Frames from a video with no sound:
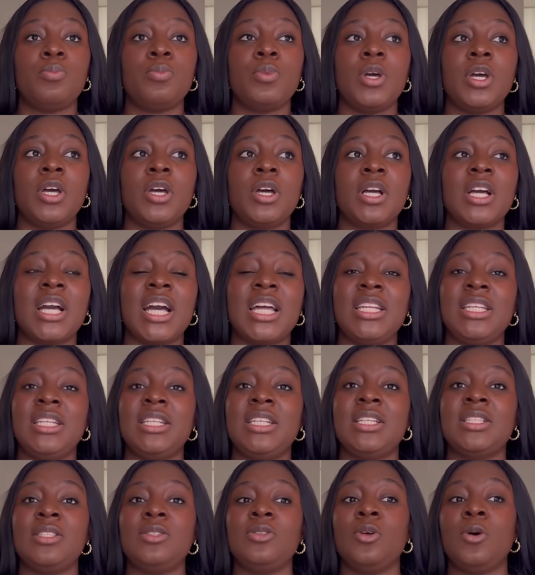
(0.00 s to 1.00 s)
uh,
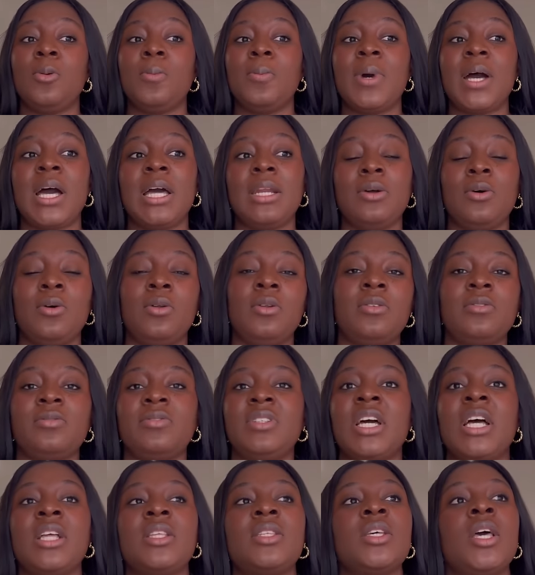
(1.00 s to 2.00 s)
candidate number and all of
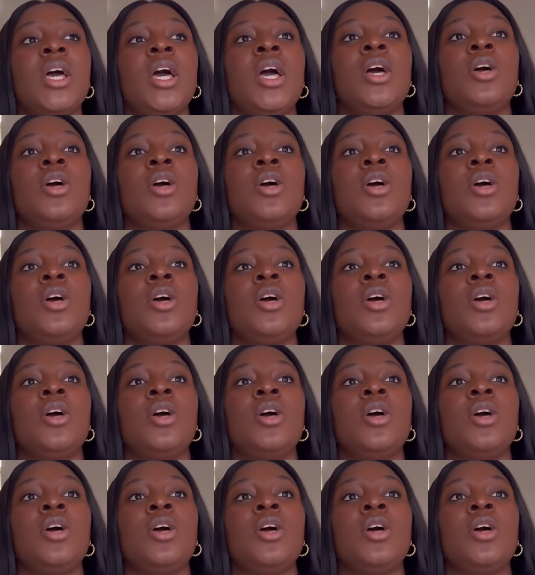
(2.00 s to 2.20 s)
that.